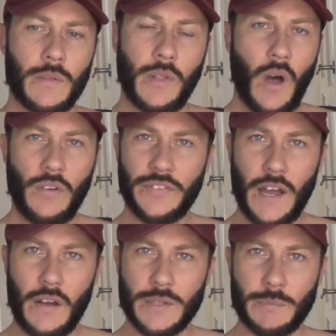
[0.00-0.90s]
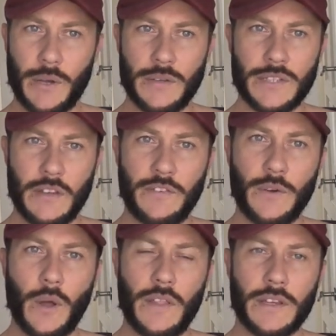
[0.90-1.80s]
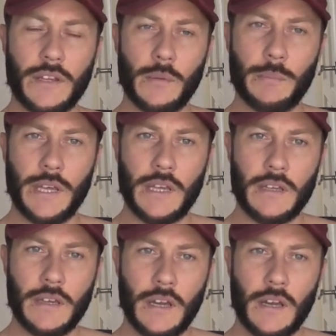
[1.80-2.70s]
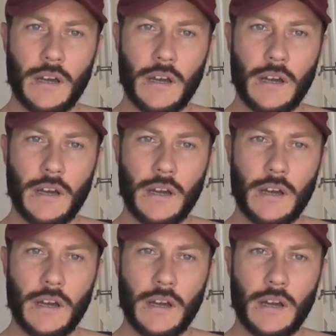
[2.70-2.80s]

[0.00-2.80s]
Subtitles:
laughed at, I suppose. They feel like they're gonna be